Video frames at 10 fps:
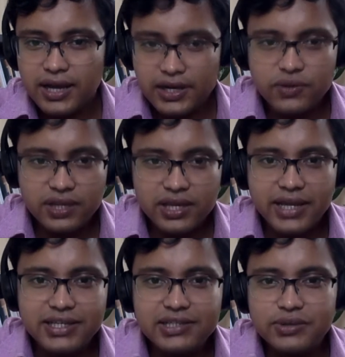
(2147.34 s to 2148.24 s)
I don't think
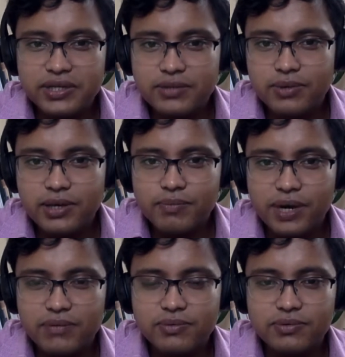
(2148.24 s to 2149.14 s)
I need to explain
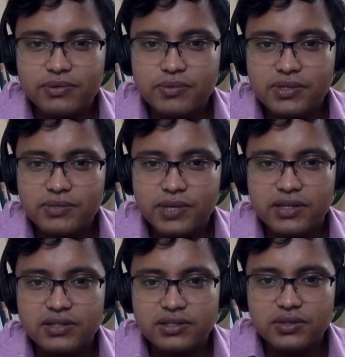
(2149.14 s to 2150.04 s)
part performance
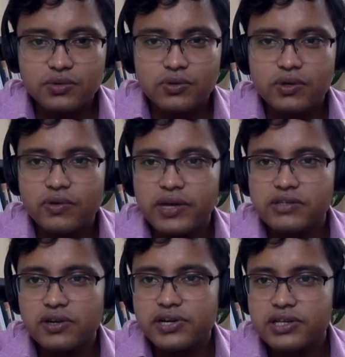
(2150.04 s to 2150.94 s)
because you guys
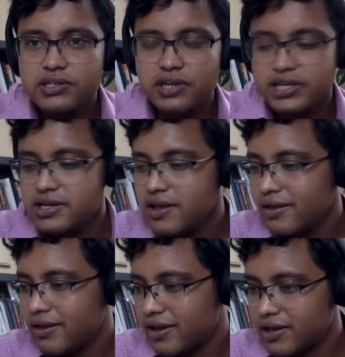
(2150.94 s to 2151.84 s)
already studied
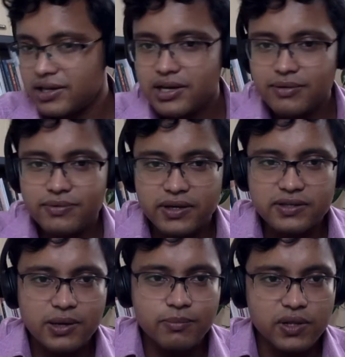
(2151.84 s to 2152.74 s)
and enough
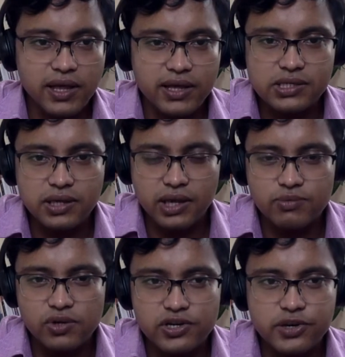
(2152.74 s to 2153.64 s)
example have
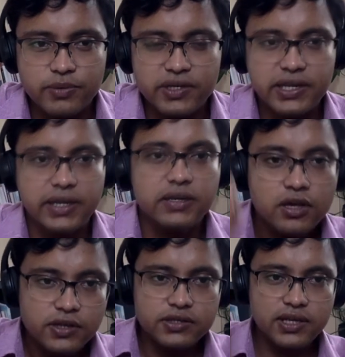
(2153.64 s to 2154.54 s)
already been taken.
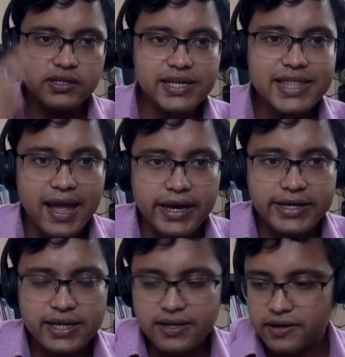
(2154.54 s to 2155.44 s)
Essentially, the
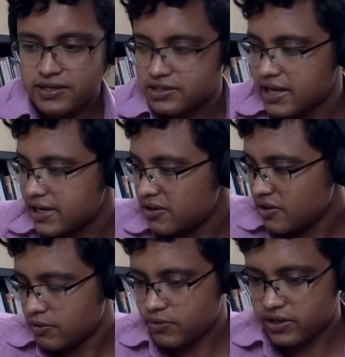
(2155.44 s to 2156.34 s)
idea here is that,
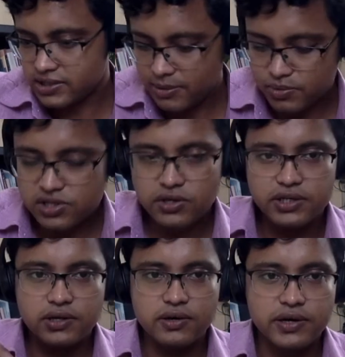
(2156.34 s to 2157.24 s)
for example,
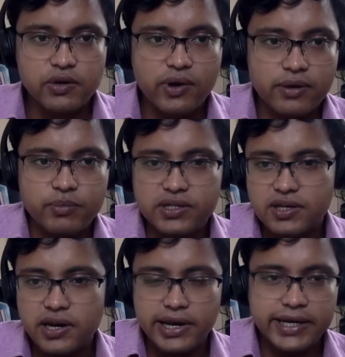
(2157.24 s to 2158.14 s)
certain requirements
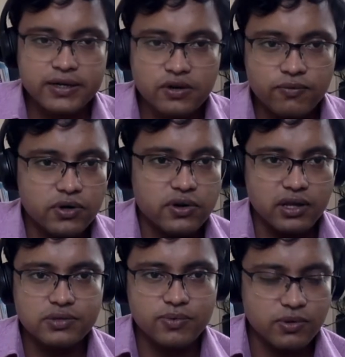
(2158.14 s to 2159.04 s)
are laid down for
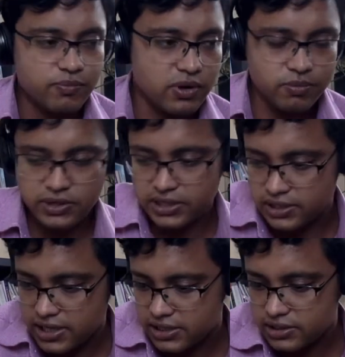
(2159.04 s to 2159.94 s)
transfer of property,
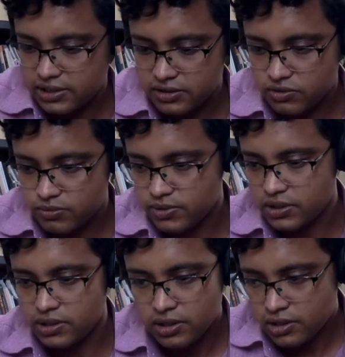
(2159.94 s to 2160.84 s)
that it has to
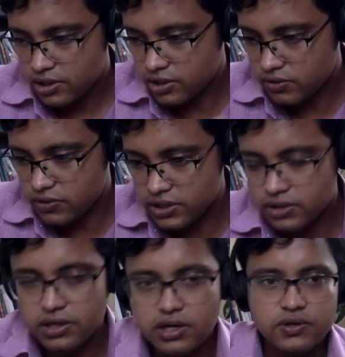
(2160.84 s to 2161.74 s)
be
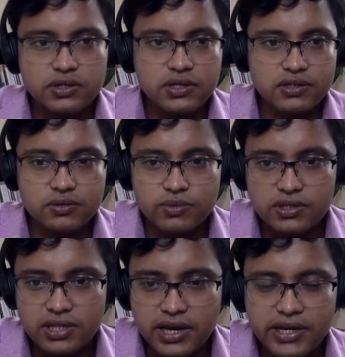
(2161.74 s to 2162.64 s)
written down, it has to
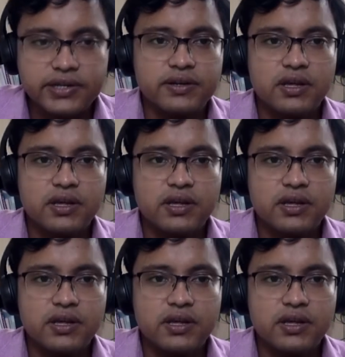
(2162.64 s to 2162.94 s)
be signed,